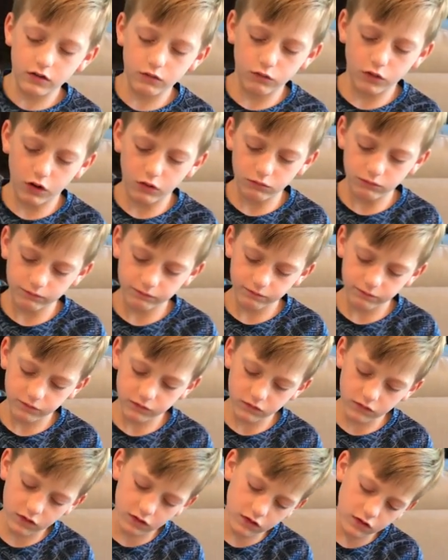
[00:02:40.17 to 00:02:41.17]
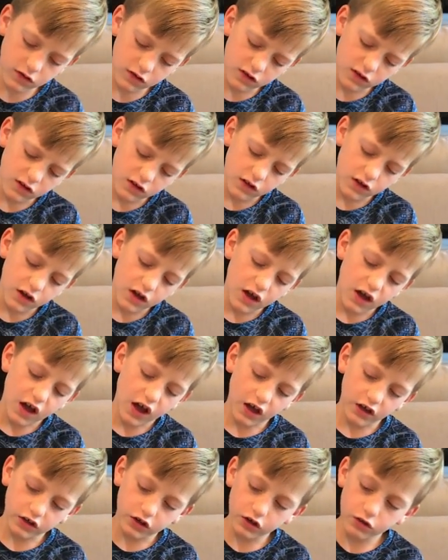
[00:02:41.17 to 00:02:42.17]
well,
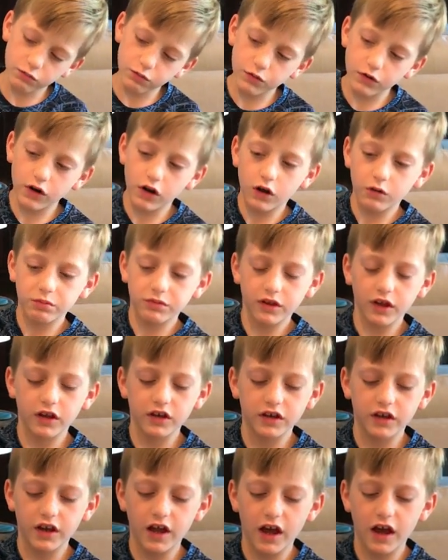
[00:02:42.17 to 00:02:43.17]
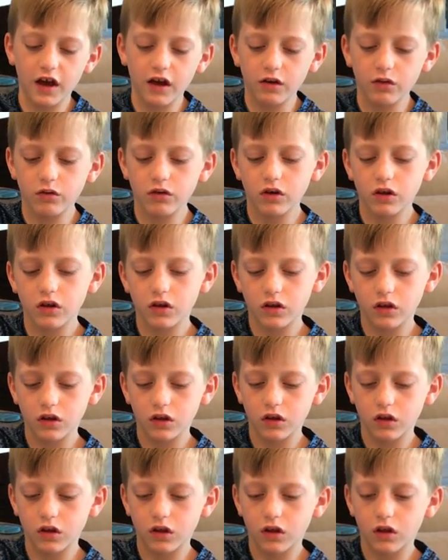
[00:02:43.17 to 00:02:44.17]
I could put it upside down
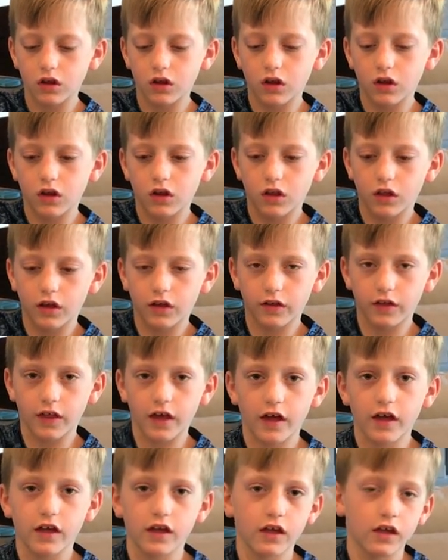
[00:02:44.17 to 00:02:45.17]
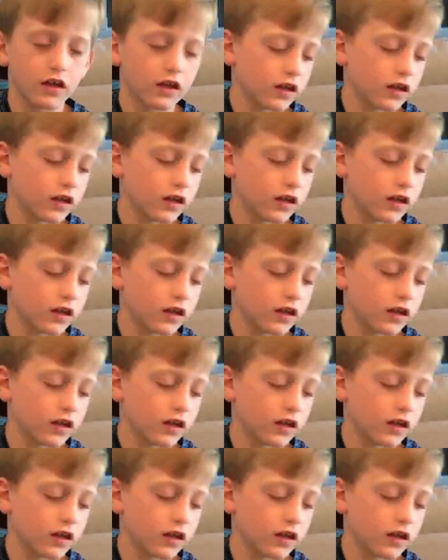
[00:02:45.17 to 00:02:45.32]
like that.